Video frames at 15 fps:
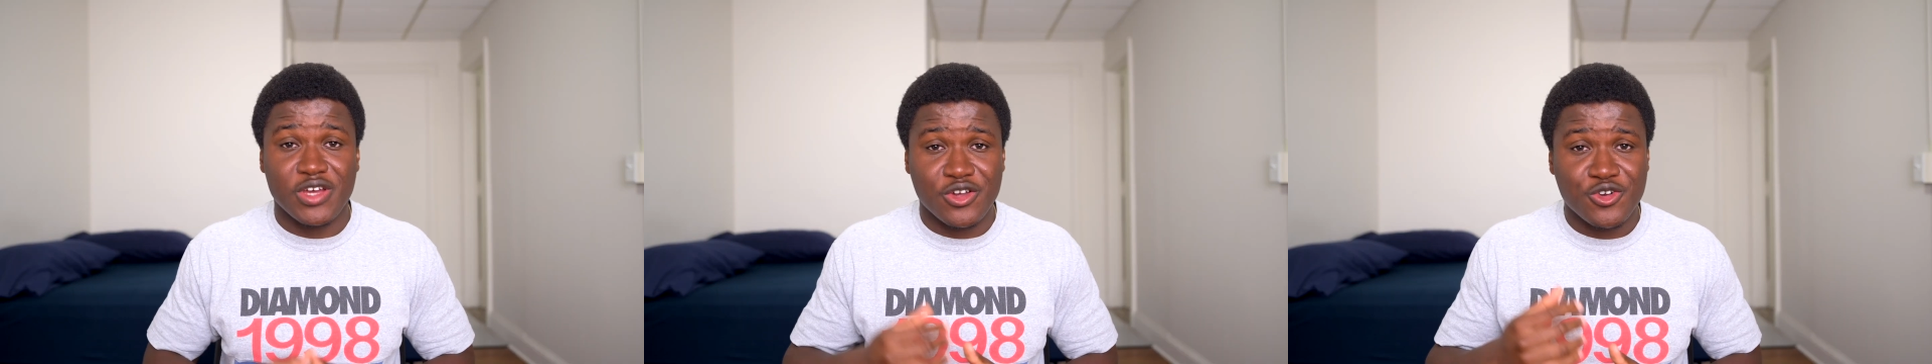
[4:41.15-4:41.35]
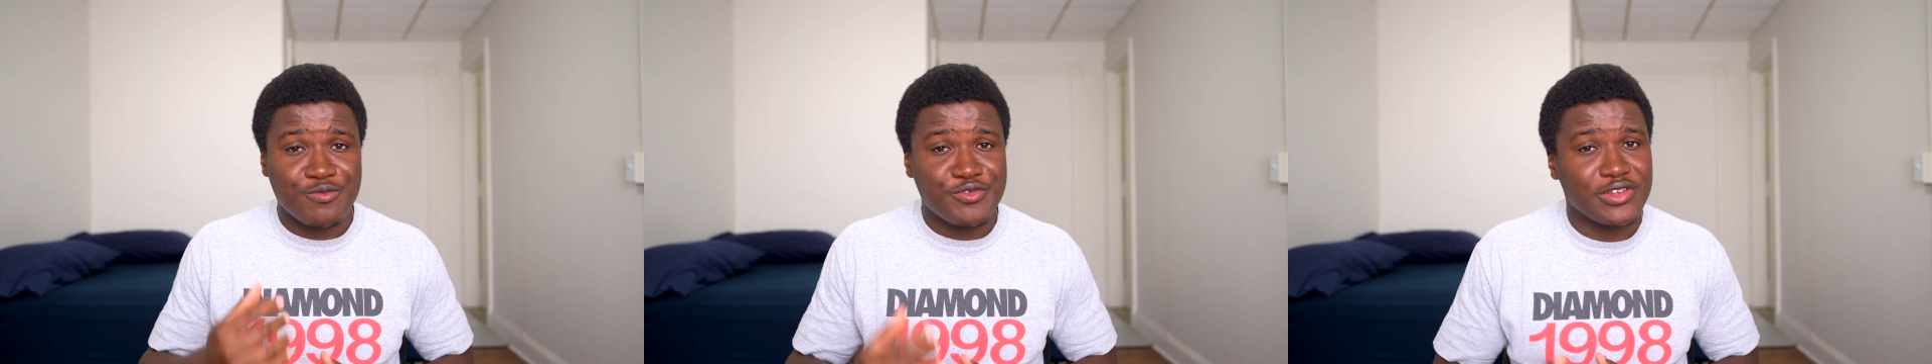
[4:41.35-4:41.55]
I
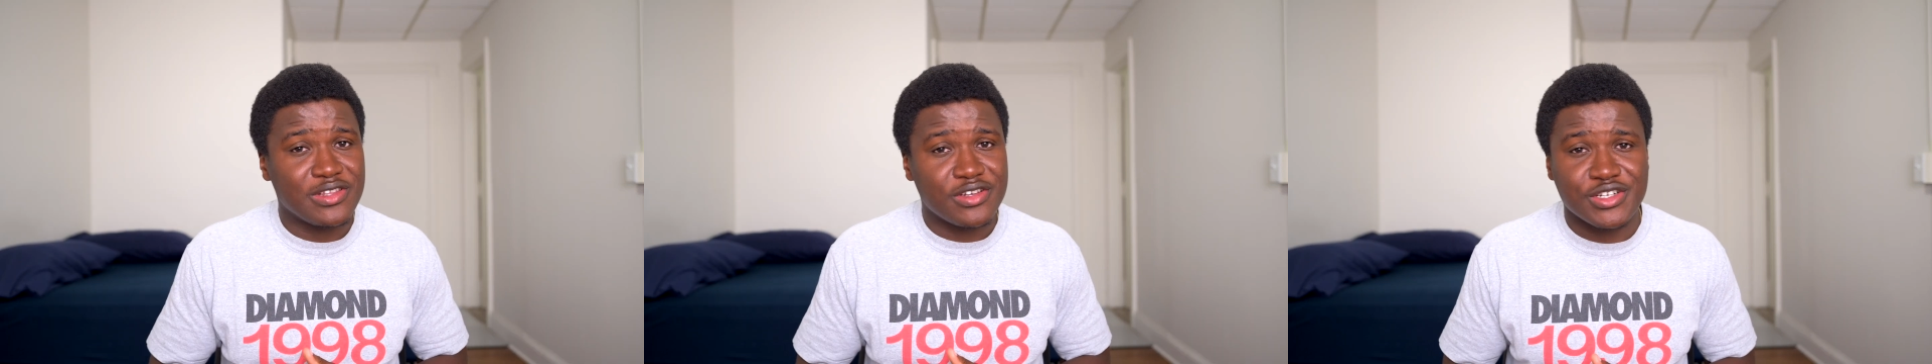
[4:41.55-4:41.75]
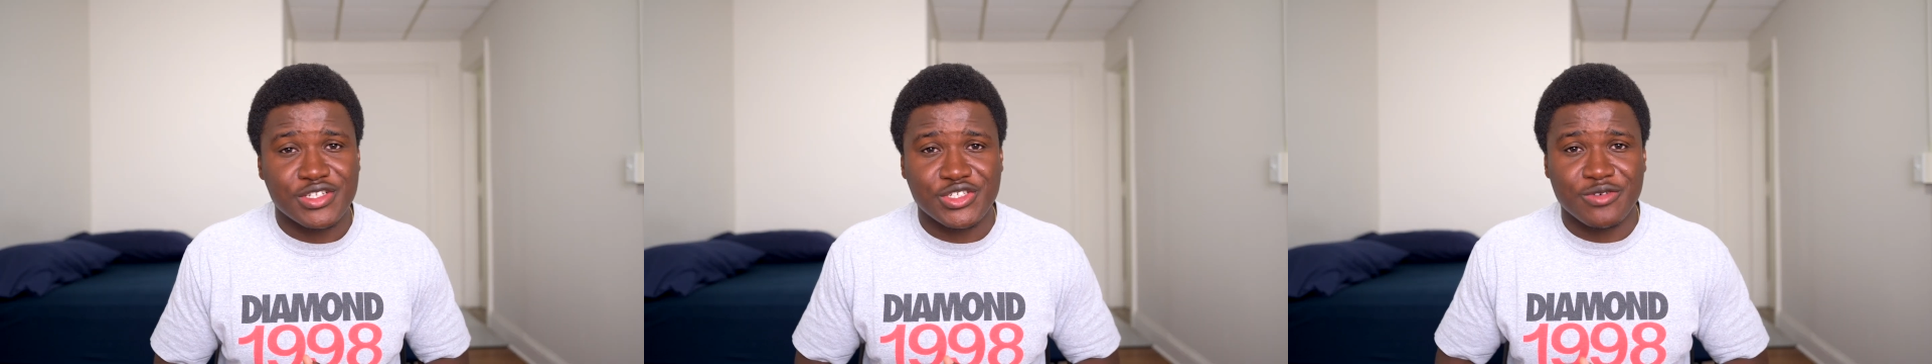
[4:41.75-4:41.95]
hope you
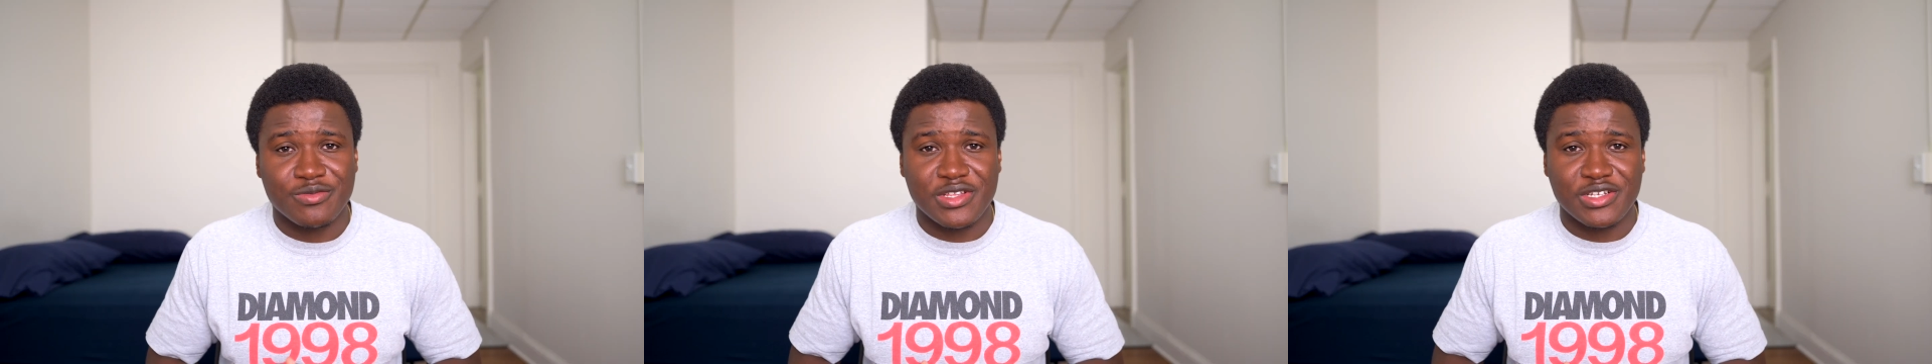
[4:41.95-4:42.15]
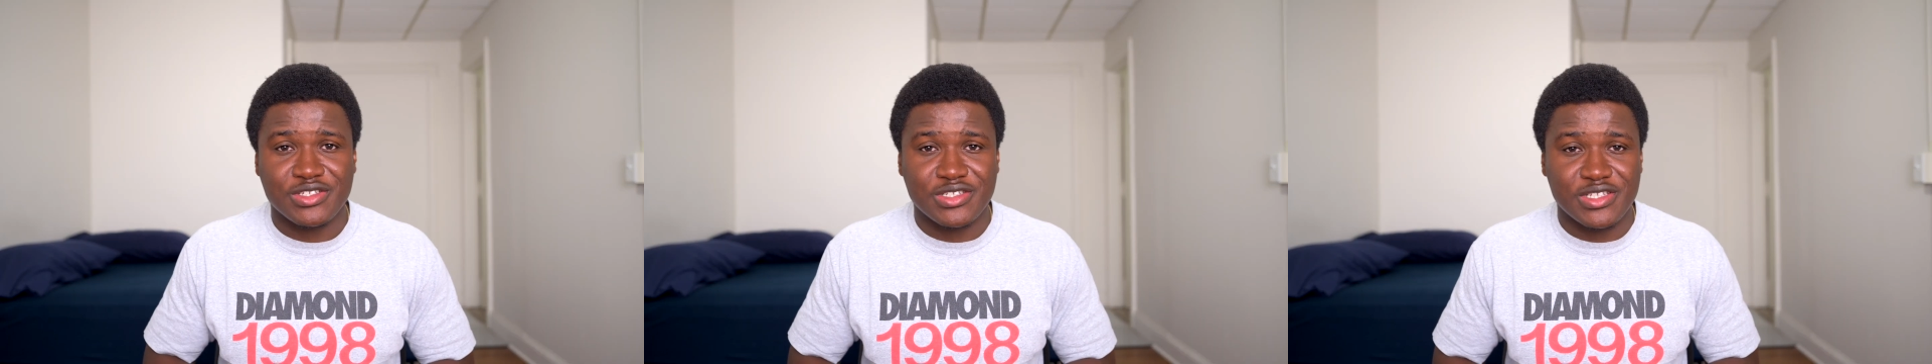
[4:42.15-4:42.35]
learned
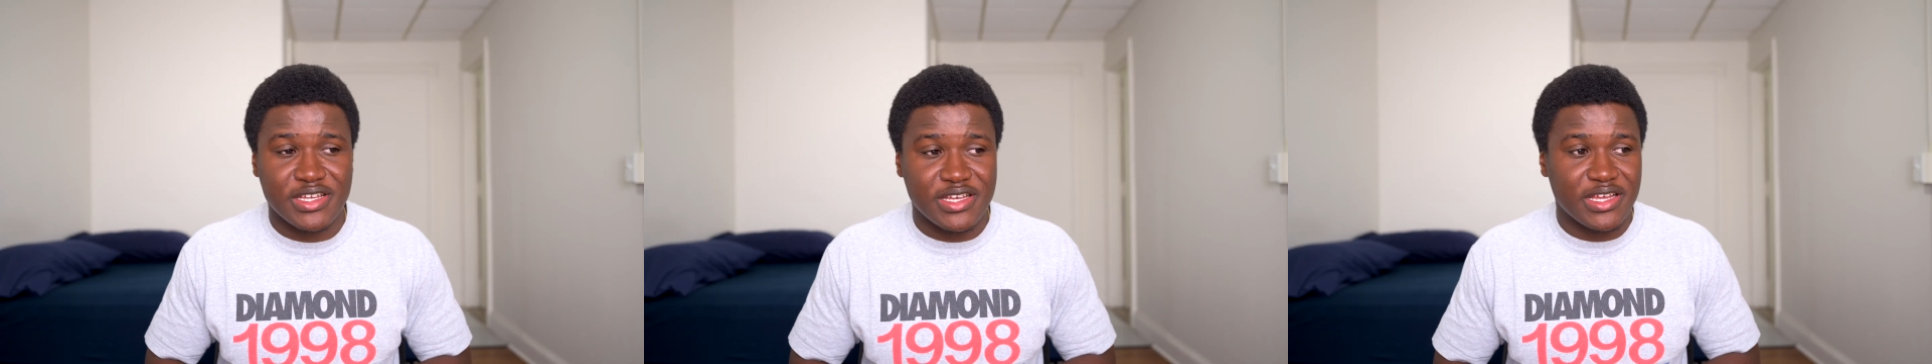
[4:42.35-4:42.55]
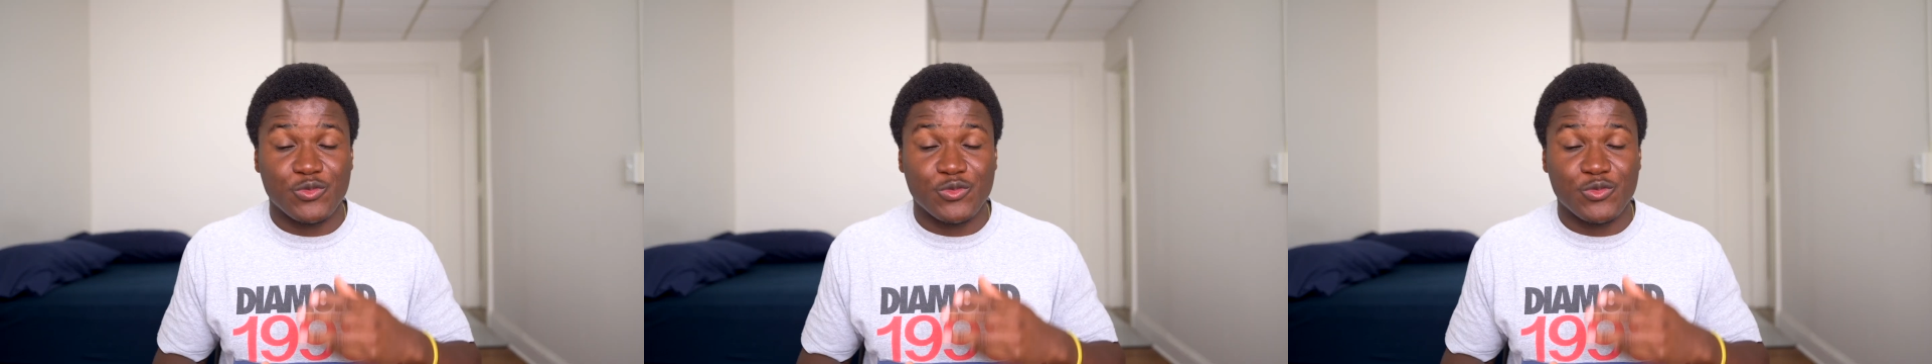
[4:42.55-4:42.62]
something today.